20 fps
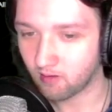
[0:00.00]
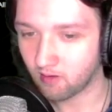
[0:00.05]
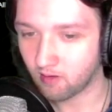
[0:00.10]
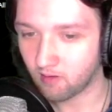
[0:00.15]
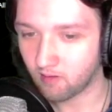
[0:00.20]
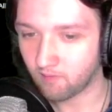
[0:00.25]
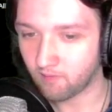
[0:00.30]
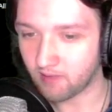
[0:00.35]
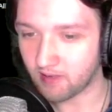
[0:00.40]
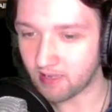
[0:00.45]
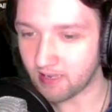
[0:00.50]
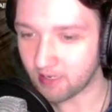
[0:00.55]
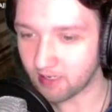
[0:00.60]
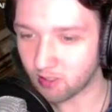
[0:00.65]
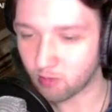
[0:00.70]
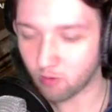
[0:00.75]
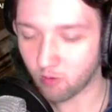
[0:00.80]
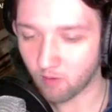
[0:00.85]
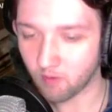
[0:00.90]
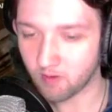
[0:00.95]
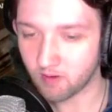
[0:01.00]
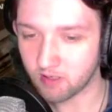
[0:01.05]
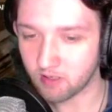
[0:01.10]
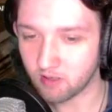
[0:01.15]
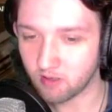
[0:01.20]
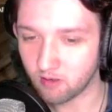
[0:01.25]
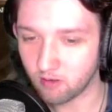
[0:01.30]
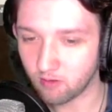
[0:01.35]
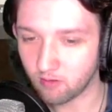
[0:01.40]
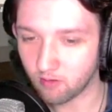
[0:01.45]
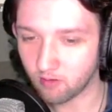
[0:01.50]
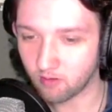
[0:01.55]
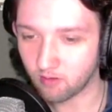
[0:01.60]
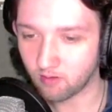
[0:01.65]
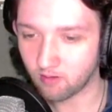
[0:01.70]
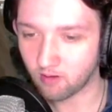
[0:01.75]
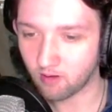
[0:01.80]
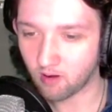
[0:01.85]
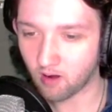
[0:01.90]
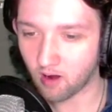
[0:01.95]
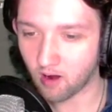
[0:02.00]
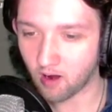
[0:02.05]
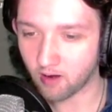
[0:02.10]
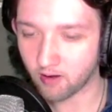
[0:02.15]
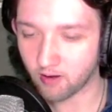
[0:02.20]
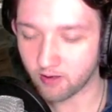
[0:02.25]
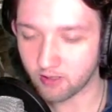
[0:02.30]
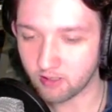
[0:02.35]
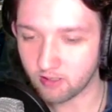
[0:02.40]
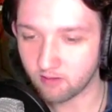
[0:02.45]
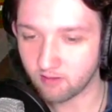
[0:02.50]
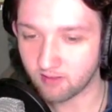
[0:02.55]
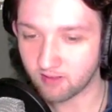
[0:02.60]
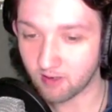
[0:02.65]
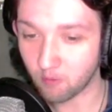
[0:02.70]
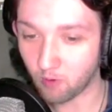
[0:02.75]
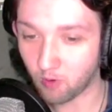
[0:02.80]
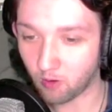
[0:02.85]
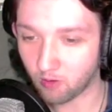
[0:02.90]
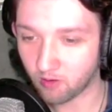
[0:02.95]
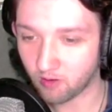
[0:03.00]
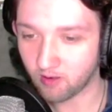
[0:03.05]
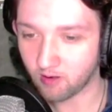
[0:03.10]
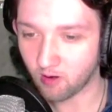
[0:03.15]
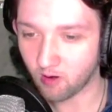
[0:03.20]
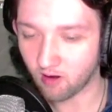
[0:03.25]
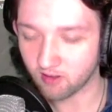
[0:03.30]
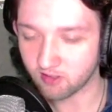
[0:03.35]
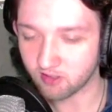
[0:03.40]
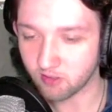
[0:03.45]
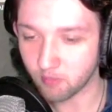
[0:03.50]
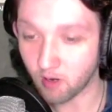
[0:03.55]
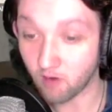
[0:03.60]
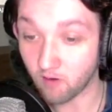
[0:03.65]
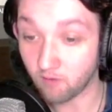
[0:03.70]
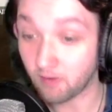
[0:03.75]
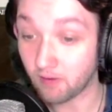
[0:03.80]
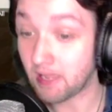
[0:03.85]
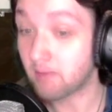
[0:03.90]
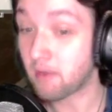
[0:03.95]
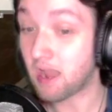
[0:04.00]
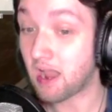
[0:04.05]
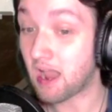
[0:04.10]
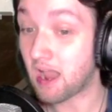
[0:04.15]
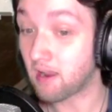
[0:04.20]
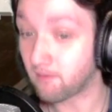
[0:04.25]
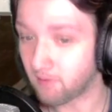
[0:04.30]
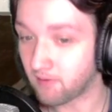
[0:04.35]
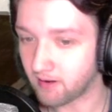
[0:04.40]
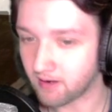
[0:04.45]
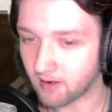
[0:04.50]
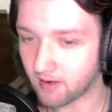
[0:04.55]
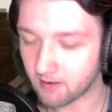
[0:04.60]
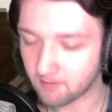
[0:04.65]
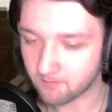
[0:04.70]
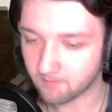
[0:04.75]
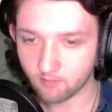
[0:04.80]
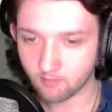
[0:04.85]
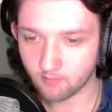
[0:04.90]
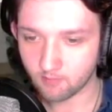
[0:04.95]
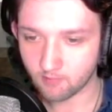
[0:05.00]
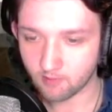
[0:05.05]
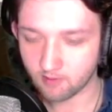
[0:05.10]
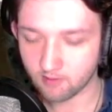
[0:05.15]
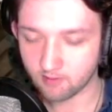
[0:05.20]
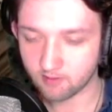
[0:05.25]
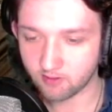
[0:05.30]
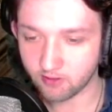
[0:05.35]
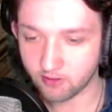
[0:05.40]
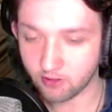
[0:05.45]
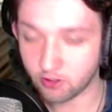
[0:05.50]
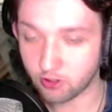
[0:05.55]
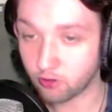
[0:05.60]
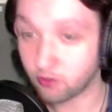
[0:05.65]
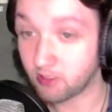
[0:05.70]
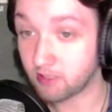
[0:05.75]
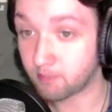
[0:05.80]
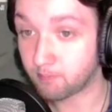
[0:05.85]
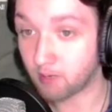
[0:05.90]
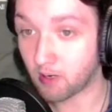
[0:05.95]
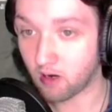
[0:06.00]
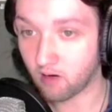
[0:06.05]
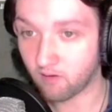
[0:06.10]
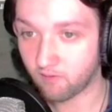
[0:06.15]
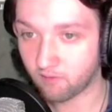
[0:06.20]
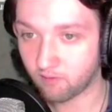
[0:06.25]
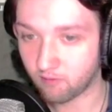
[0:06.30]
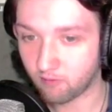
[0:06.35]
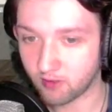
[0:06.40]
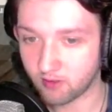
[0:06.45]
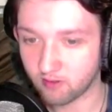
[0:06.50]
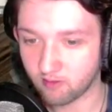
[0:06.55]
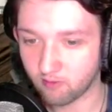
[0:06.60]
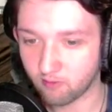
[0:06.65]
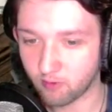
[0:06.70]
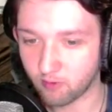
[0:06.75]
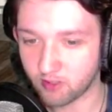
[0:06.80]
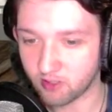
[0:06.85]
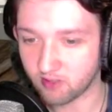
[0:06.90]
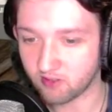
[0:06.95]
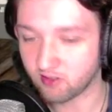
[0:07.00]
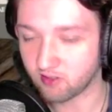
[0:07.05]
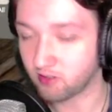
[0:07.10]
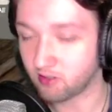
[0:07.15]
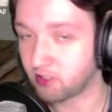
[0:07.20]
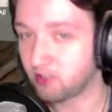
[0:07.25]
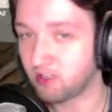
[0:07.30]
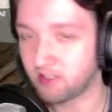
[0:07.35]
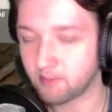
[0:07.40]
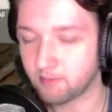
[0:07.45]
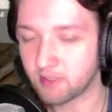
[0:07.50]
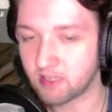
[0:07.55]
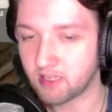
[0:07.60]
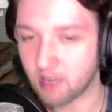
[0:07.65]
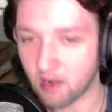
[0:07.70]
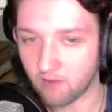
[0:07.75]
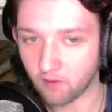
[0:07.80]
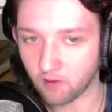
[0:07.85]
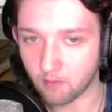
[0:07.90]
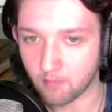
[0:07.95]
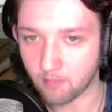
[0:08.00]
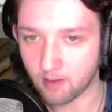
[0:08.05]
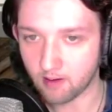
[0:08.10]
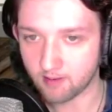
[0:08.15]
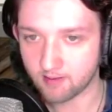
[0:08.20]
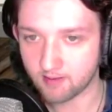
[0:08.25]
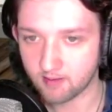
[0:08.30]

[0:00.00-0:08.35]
for each one that you are going to use, it will cost you both labor and vigor. So you do need both, which is something you need to be careful about.